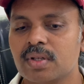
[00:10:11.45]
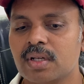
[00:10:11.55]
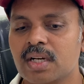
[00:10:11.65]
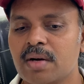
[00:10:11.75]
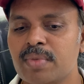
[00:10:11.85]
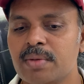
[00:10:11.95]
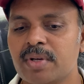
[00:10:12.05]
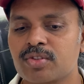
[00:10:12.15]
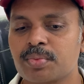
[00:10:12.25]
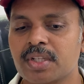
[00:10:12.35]
a company
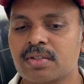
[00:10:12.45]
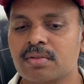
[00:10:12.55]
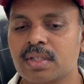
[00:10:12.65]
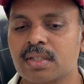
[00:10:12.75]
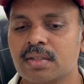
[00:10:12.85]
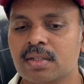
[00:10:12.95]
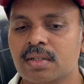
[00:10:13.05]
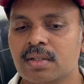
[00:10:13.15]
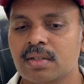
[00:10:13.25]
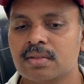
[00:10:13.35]
perspective, right,
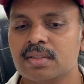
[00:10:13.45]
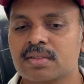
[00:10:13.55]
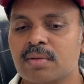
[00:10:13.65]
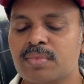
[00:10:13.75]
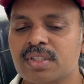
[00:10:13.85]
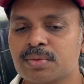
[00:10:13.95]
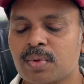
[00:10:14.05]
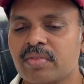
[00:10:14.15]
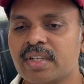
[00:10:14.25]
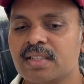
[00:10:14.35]
this company is
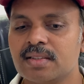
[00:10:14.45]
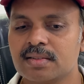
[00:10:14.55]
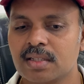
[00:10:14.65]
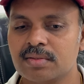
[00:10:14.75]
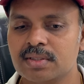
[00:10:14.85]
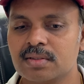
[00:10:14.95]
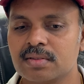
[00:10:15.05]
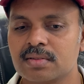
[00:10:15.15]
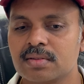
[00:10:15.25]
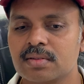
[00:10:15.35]
providing the services,